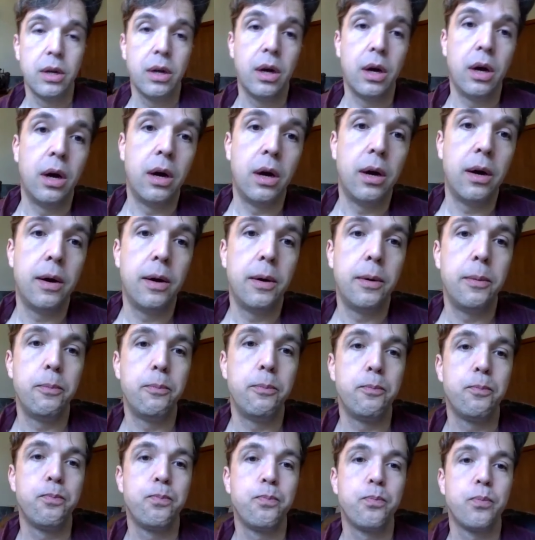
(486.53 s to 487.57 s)

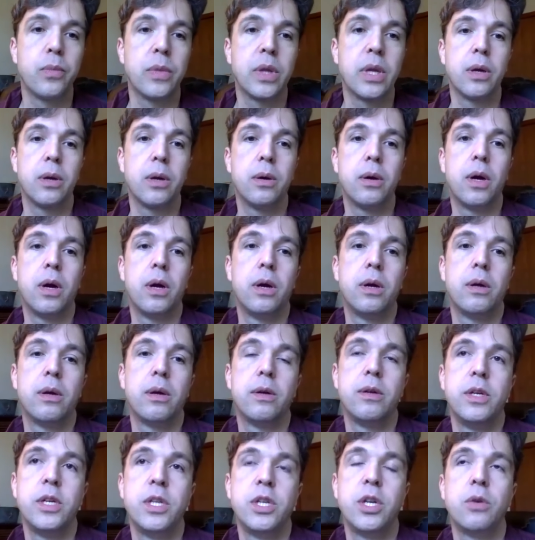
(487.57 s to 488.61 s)

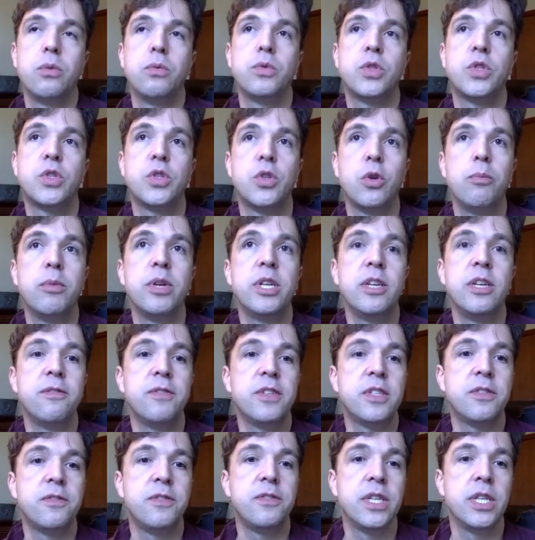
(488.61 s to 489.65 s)
You know, so many of
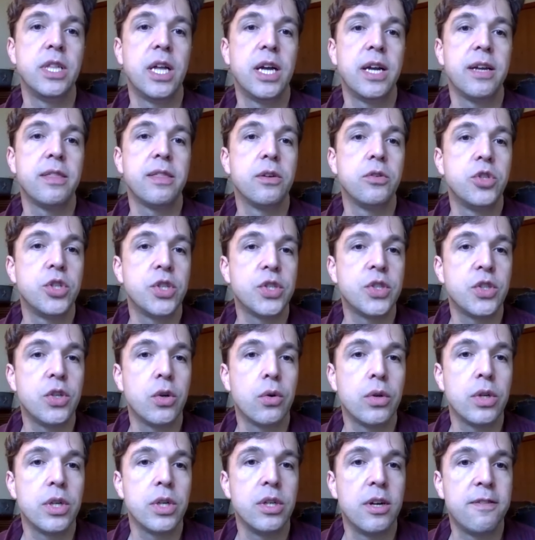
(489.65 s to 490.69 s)
us feel like there just
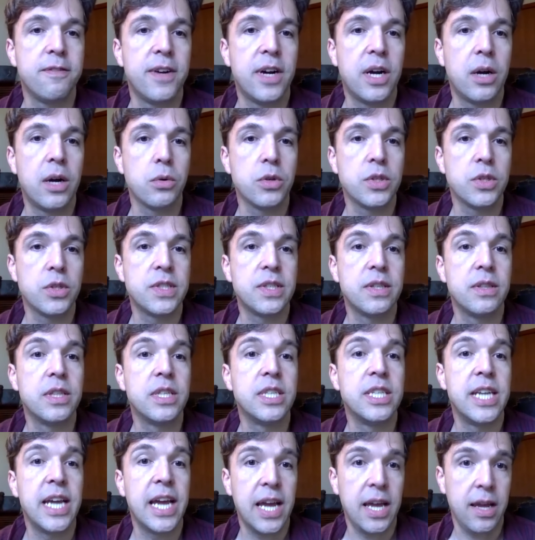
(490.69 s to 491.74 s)
aren't enough hours in the
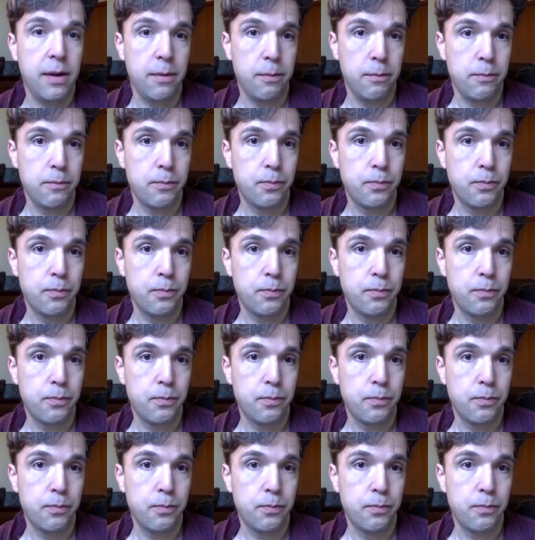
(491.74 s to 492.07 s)
day.